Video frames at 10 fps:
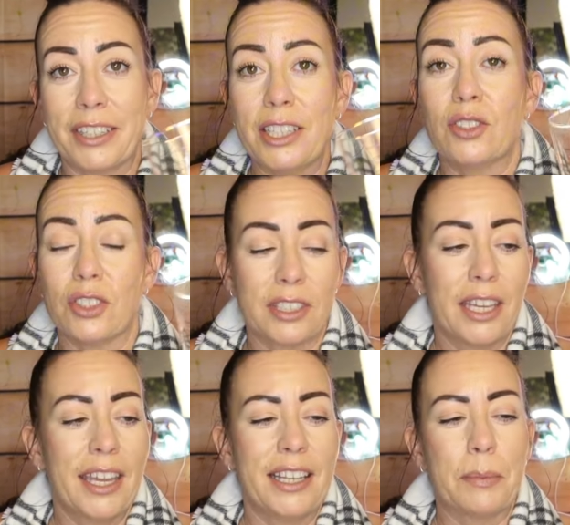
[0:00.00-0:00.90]
he's
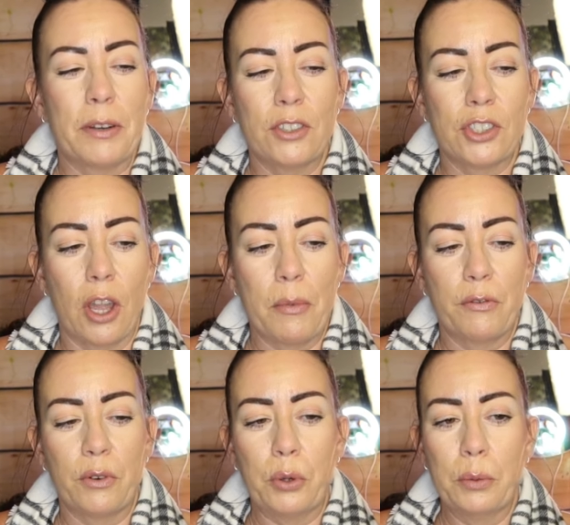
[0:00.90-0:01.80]
a bit of a
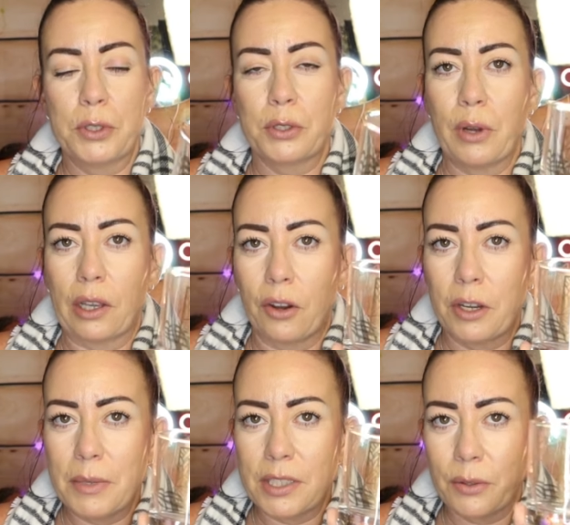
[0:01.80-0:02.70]
germaphobe, so I
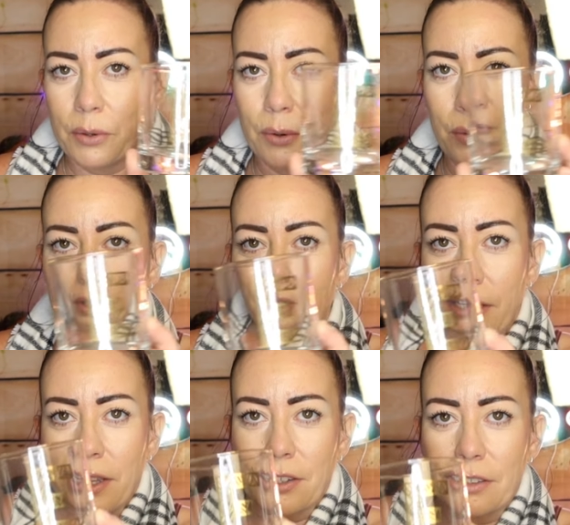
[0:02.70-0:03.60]
got him his own.
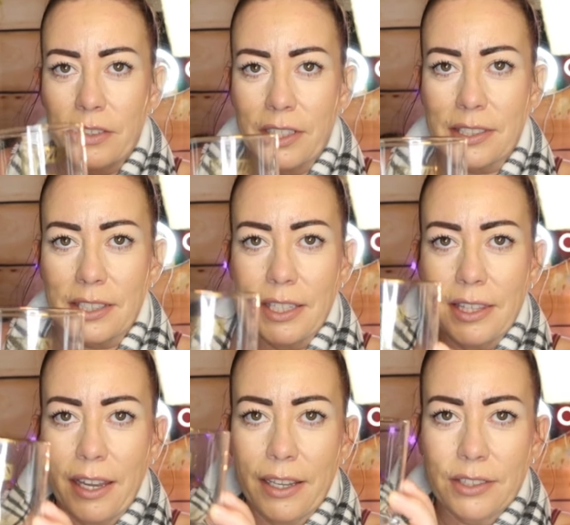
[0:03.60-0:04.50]
I don't know if you can see
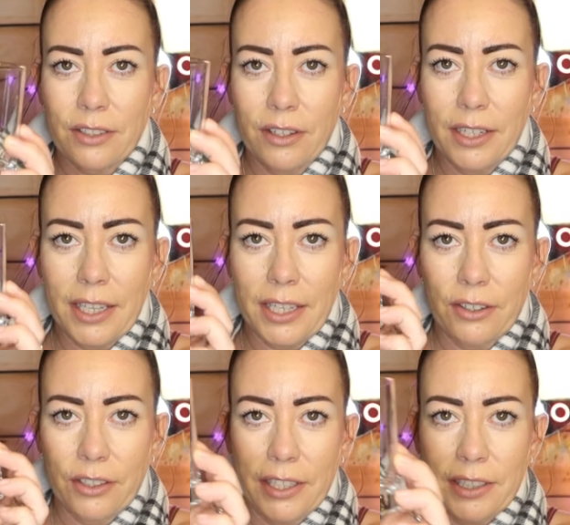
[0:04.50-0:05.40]
that, it's got an E
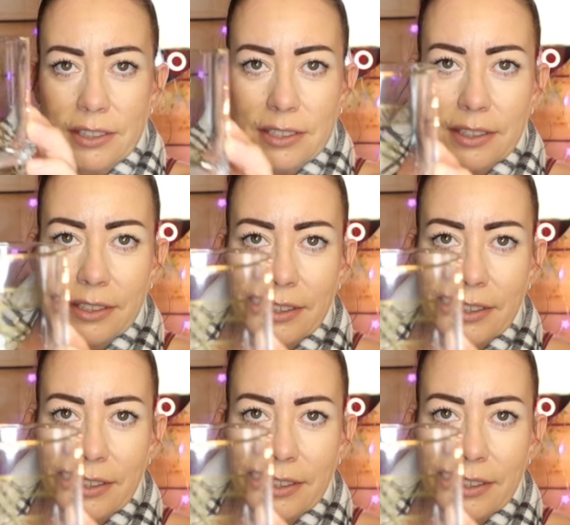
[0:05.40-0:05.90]
on it.